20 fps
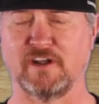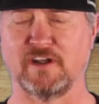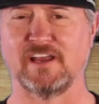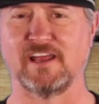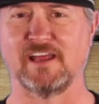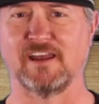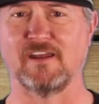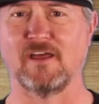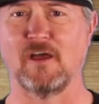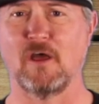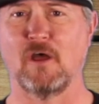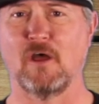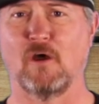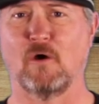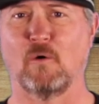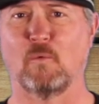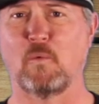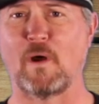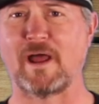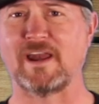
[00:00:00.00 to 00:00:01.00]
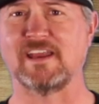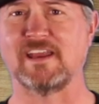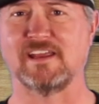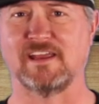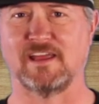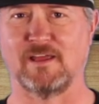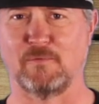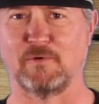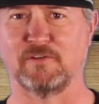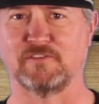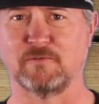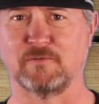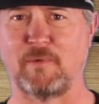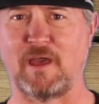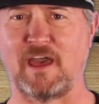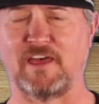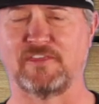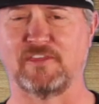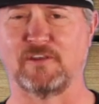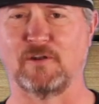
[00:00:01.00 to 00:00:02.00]
it in, wetting it with some
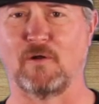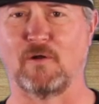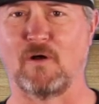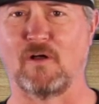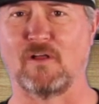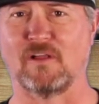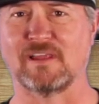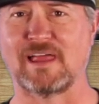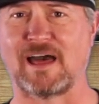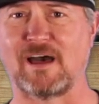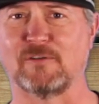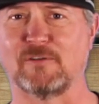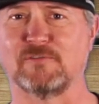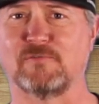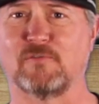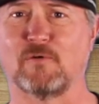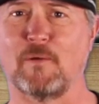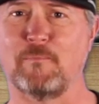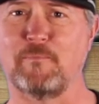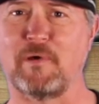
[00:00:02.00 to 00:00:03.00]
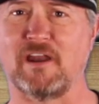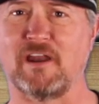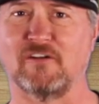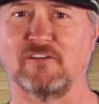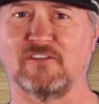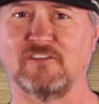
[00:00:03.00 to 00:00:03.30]
ethanol allows for a better